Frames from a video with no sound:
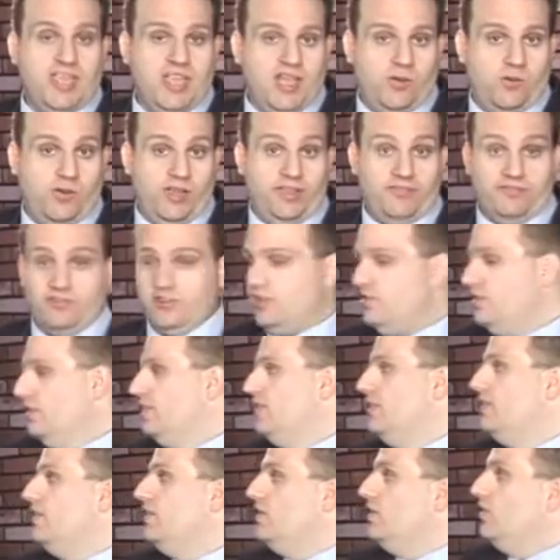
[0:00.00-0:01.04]
However,
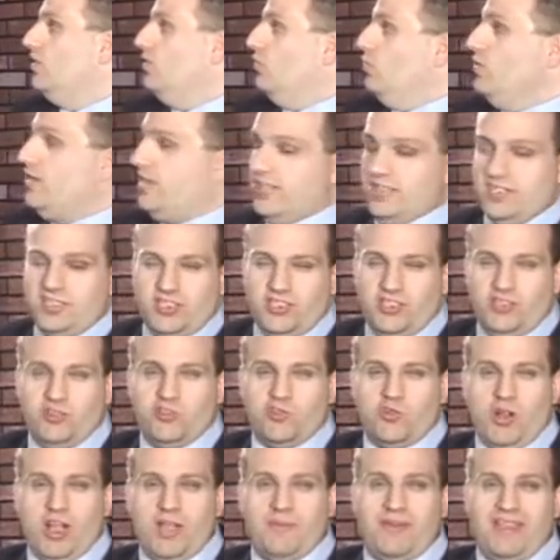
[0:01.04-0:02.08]
we can still
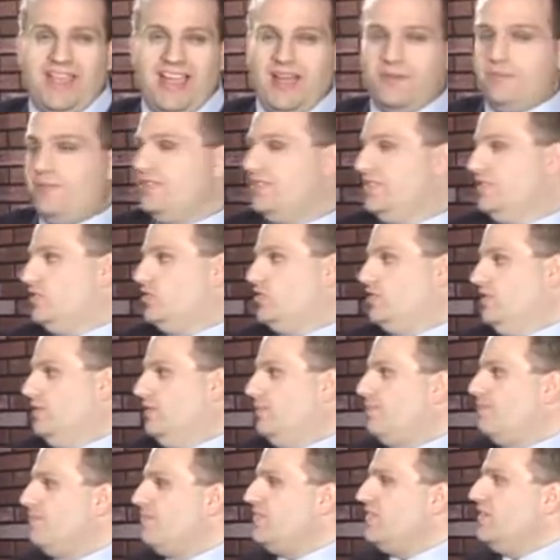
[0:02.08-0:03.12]
draw by opposition.
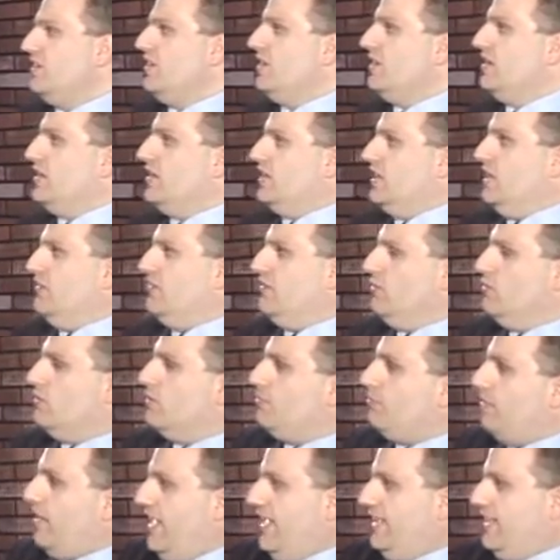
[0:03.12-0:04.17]
If you were
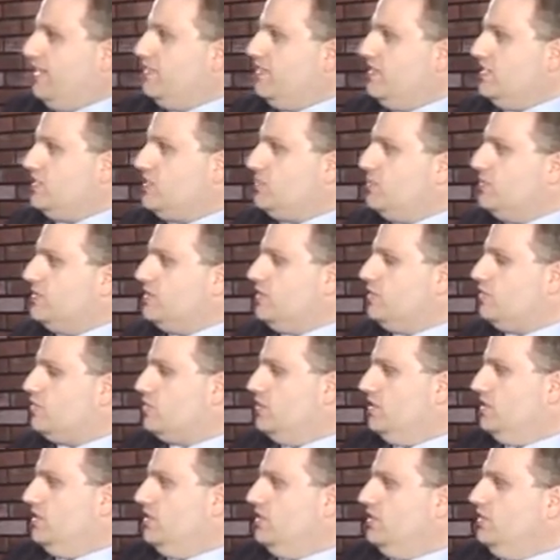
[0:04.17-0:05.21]
black in this
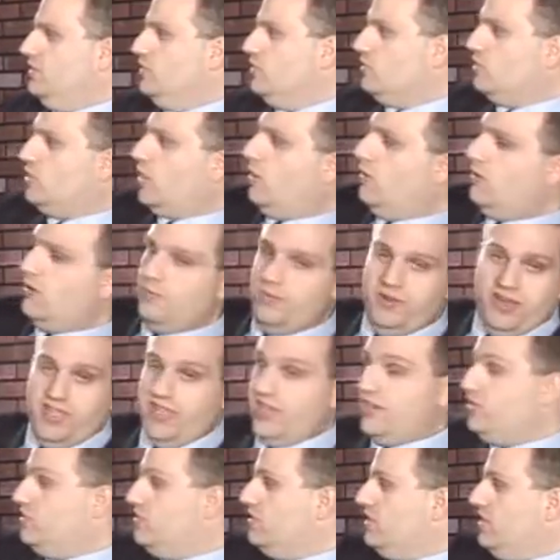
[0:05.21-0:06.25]
position, your goal would be to
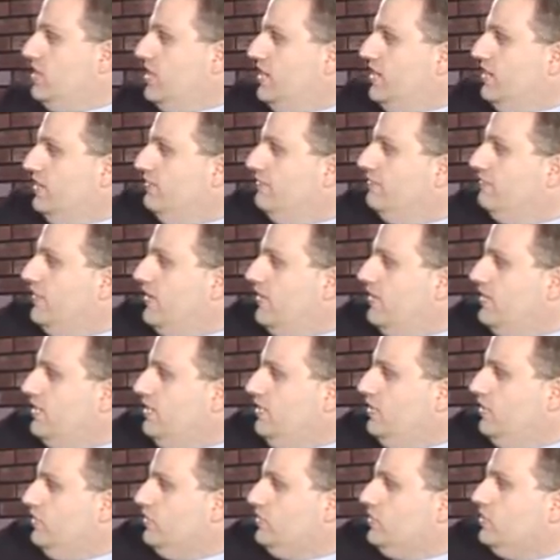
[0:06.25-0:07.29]
get your king very
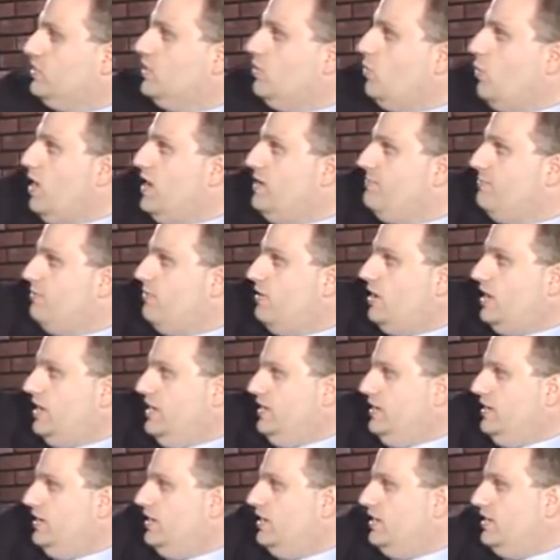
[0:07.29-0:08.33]
close to the white
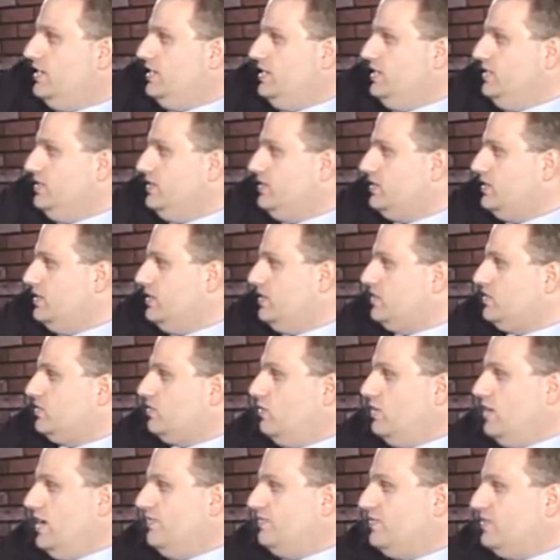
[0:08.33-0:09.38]
pawn on e6
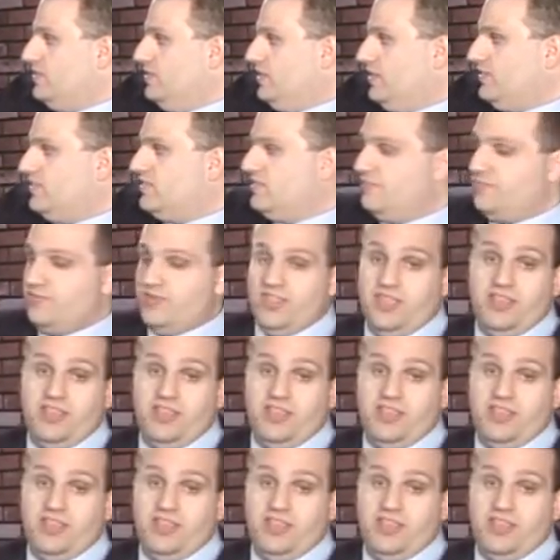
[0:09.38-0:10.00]
or f6.